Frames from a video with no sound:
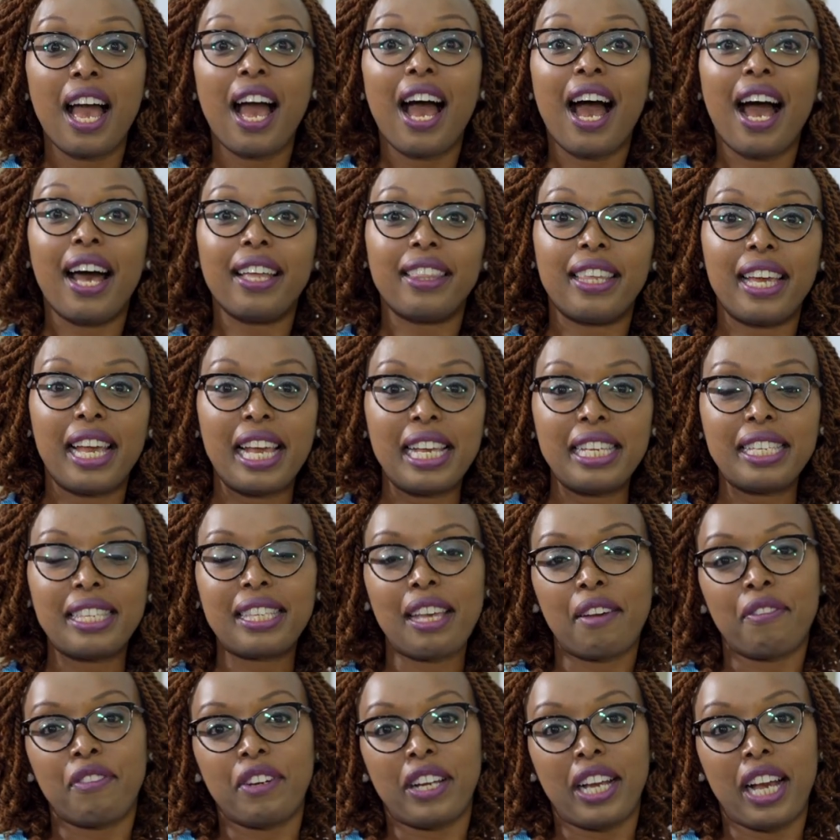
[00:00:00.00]
at the East
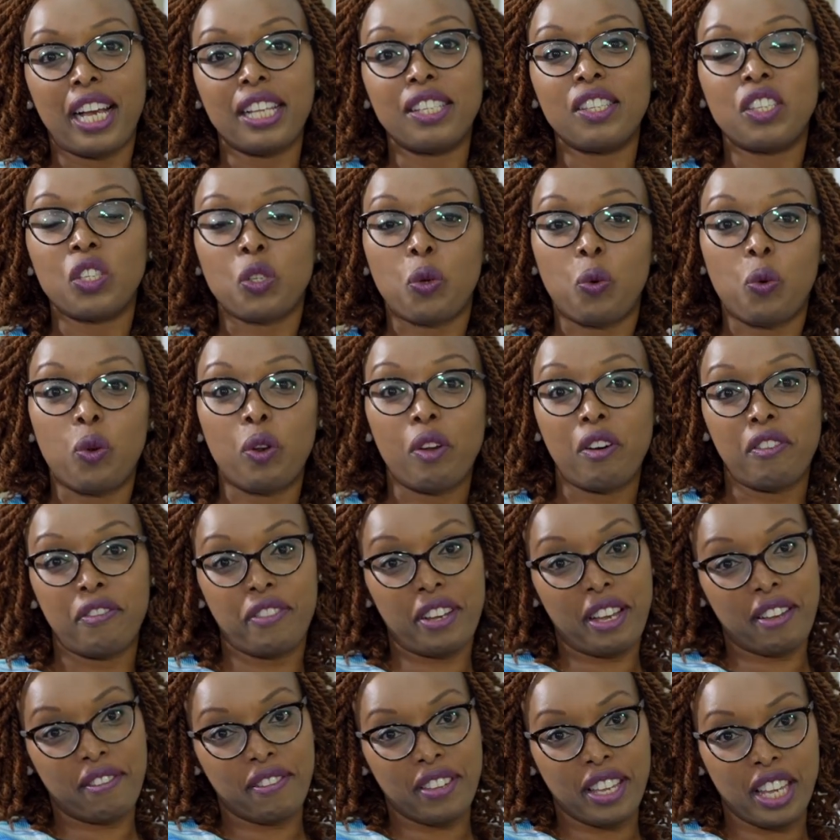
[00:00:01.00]
African School of
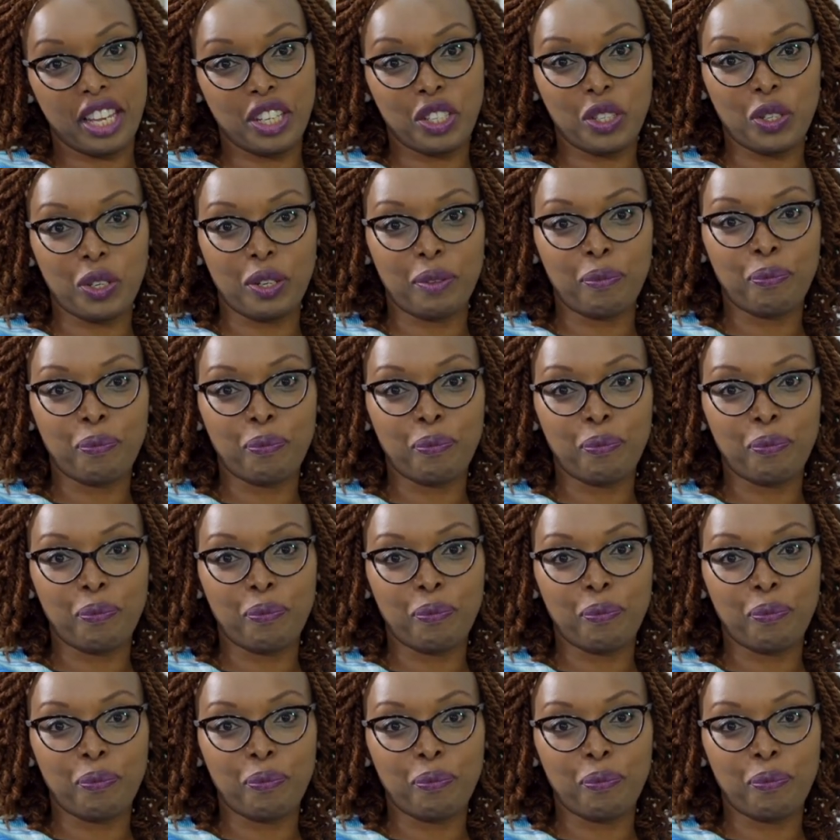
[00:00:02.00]
Aviation.